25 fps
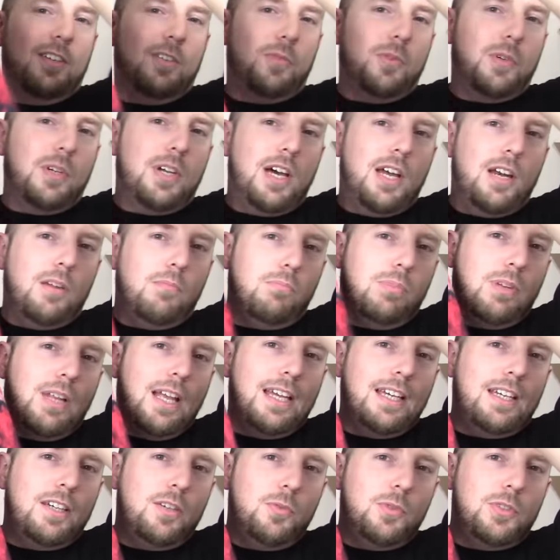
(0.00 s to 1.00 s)
we got a
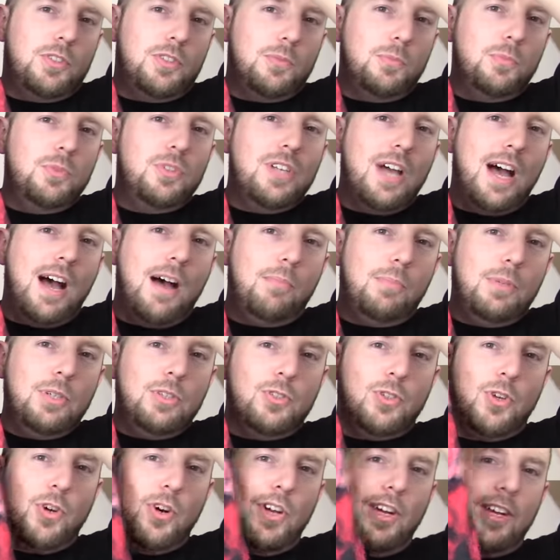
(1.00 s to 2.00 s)
blanket with some
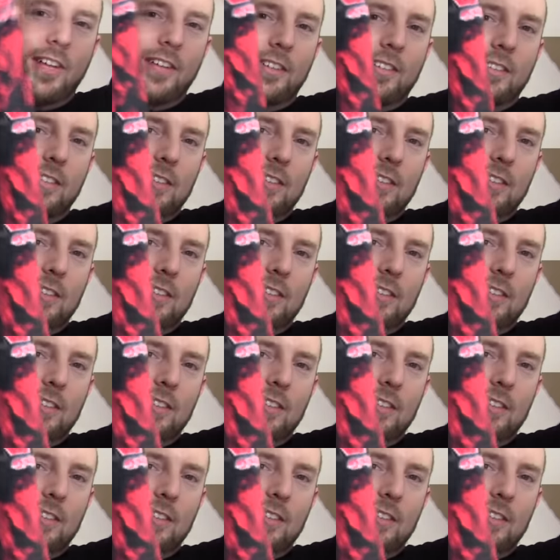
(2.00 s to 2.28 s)
zombies on it.